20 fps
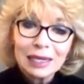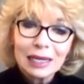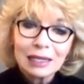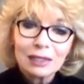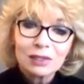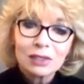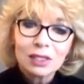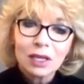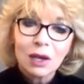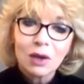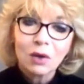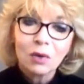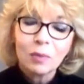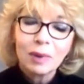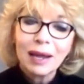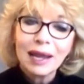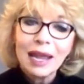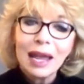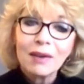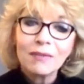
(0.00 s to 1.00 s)
And so by
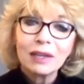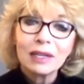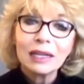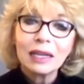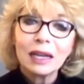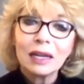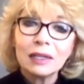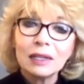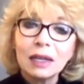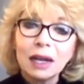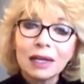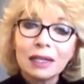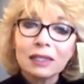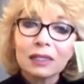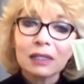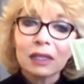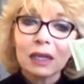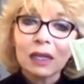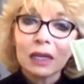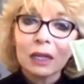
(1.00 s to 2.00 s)
having a
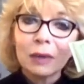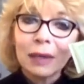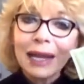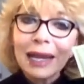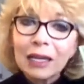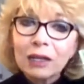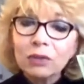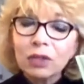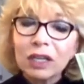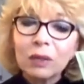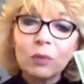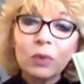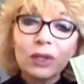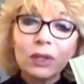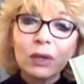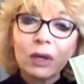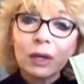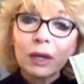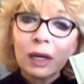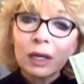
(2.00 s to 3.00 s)
nice hand cream with
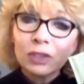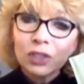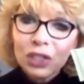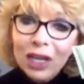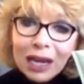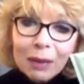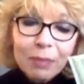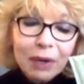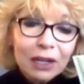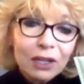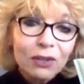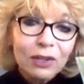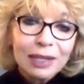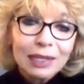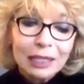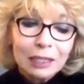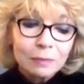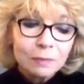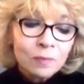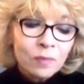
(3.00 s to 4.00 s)
a shea butter in
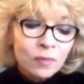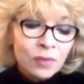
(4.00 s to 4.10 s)
it,